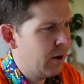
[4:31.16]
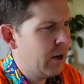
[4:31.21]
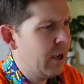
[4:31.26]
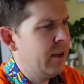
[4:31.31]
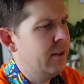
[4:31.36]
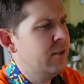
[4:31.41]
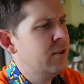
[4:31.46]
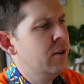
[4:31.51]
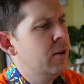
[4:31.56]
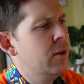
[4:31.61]

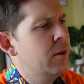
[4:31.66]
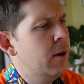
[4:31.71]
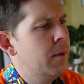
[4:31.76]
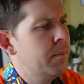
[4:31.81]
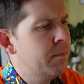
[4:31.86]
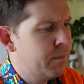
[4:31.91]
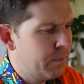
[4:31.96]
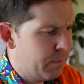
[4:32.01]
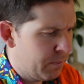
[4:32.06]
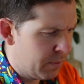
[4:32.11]
Okay, so
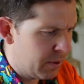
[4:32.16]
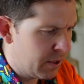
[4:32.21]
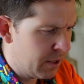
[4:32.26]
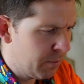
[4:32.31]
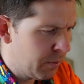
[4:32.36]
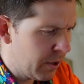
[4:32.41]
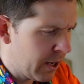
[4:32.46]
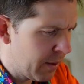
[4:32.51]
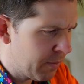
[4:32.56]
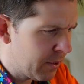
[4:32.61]
I'm
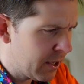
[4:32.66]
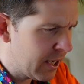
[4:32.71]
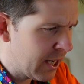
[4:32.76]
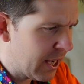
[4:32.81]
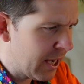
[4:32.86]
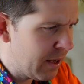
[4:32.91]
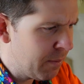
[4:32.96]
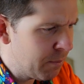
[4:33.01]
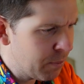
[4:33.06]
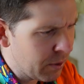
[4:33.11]
gonna bring out the
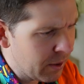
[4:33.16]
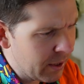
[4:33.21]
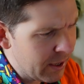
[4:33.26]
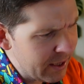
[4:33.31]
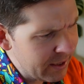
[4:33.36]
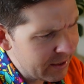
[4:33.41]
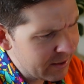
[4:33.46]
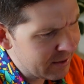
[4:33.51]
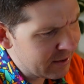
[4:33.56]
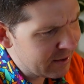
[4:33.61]

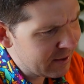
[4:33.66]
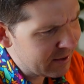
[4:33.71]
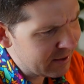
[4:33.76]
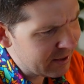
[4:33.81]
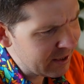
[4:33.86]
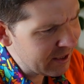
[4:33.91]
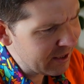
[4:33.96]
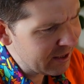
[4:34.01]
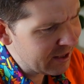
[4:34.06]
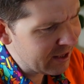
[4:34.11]
nameplate
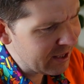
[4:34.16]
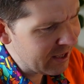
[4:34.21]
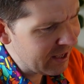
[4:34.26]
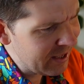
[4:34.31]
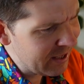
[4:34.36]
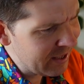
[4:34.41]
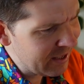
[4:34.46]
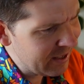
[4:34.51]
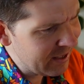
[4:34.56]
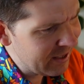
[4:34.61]
sticker
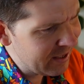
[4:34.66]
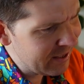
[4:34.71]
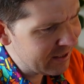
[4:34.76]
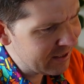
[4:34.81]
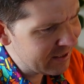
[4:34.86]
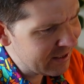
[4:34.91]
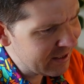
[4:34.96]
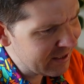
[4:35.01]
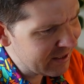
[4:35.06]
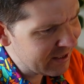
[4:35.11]
thing. Uh,
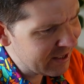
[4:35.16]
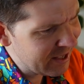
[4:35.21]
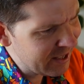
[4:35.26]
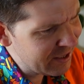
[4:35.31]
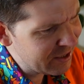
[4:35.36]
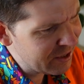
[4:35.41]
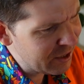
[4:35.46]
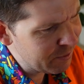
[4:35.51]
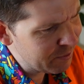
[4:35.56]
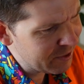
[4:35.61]
it says it's an
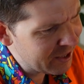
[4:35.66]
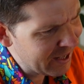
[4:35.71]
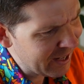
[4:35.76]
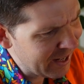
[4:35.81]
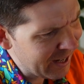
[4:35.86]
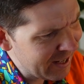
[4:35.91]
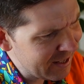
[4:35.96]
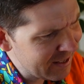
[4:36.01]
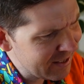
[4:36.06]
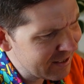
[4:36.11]
HDM
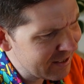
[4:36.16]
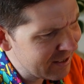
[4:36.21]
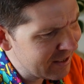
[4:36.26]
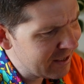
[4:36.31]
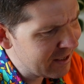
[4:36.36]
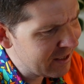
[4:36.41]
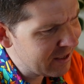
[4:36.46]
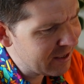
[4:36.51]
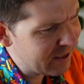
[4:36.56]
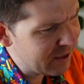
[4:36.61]
cat
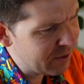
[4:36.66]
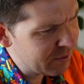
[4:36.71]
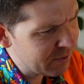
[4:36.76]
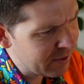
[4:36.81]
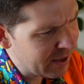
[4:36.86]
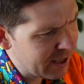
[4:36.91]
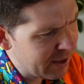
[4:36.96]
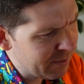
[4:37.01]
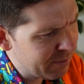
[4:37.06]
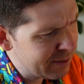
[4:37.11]

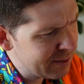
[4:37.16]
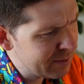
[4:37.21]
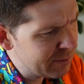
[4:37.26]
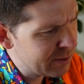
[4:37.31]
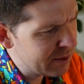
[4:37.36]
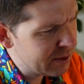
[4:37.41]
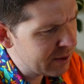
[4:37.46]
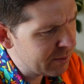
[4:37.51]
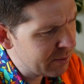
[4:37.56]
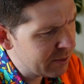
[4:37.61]
uh,
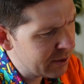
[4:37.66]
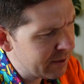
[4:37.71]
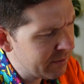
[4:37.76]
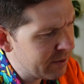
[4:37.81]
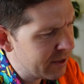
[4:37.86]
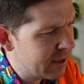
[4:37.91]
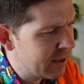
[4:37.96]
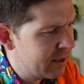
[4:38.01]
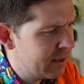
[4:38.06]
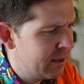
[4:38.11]
uh,
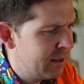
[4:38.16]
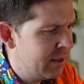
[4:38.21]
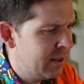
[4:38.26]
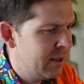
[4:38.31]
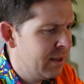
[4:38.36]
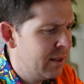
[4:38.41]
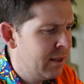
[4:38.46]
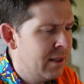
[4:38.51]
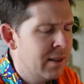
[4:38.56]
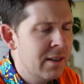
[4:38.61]
whatever.
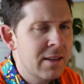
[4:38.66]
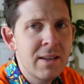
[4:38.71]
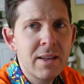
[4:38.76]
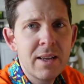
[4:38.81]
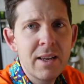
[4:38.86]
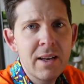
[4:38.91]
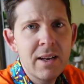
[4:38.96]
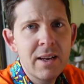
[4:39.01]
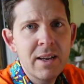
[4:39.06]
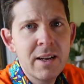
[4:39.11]

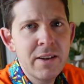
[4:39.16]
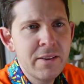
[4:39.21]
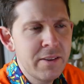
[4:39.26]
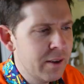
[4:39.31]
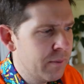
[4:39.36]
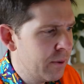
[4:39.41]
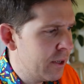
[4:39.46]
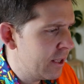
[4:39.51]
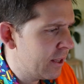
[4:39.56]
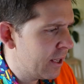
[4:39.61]
Yeah, I don't
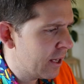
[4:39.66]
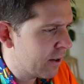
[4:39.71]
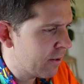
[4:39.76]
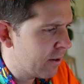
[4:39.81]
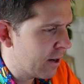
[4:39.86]
think we need that